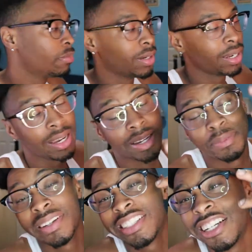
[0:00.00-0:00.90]
But hey,
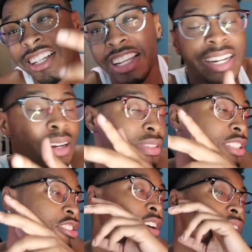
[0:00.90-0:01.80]
make sure y'all like, comment,
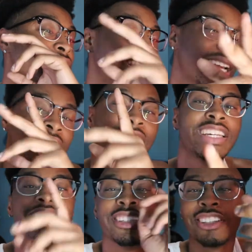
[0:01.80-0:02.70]
subscribe. Shout out to
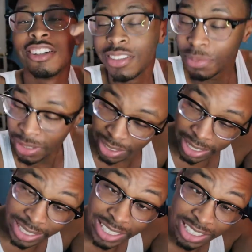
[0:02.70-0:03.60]
Nick Nittoli, bro.
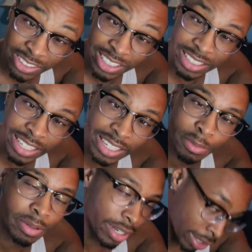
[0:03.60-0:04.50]
Hey, keep doing your
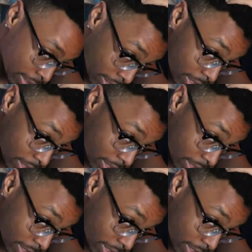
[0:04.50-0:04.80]
thing, bro.